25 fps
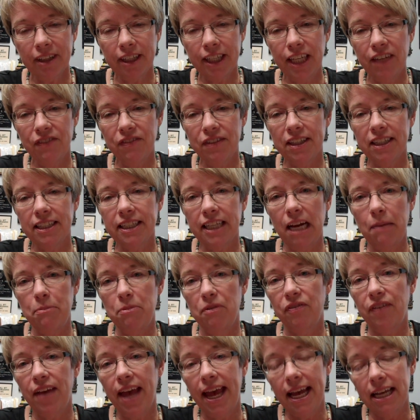given the type
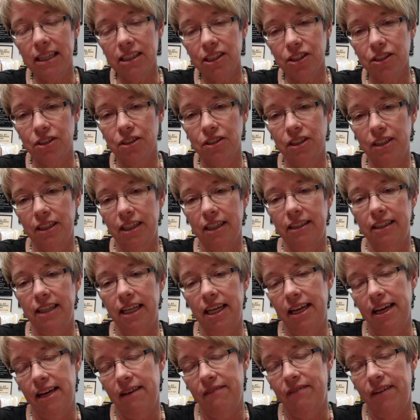of cancers that
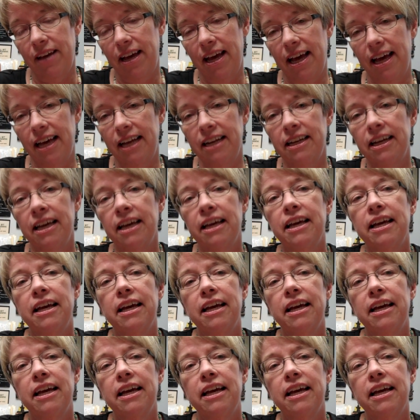they have had,